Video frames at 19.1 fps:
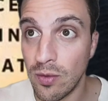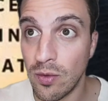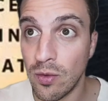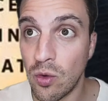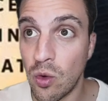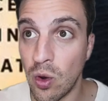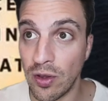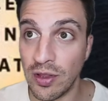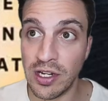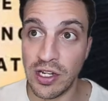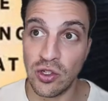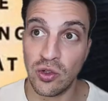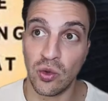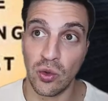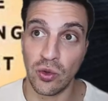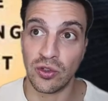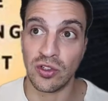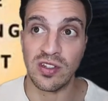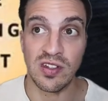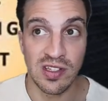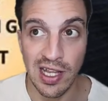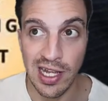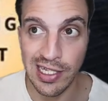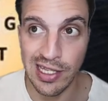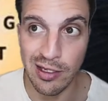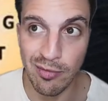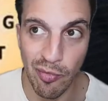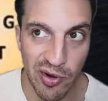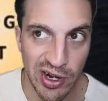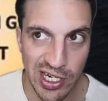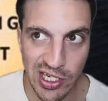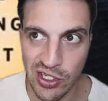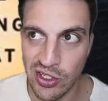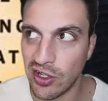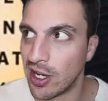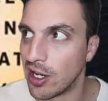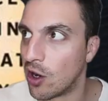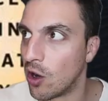quality sources like the British
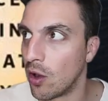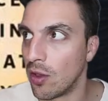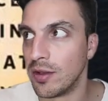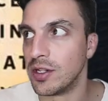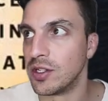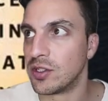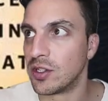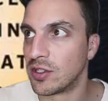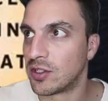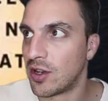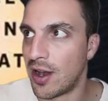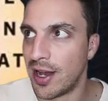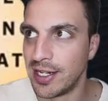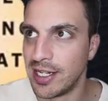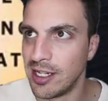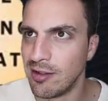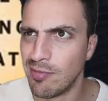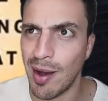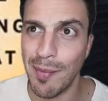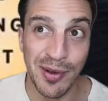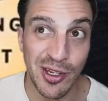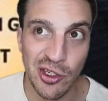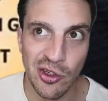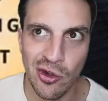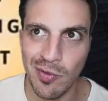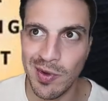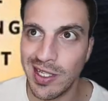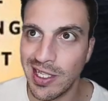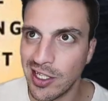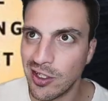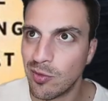Psychology Society. I'm assuming that's